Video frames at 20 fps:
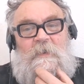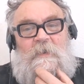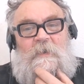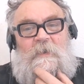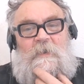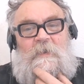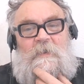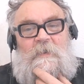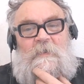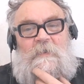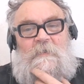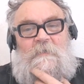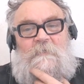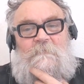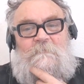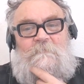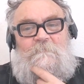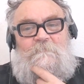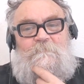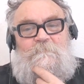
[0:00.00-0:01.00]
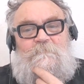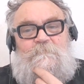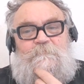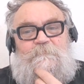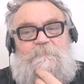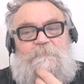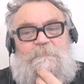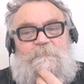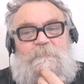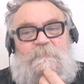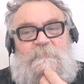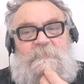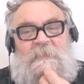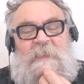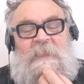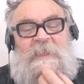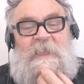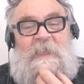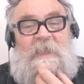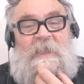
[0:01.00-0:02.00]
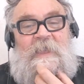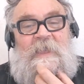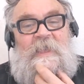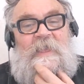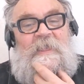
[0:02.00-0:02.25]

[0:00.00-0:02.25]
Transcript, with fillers: Um, yeah.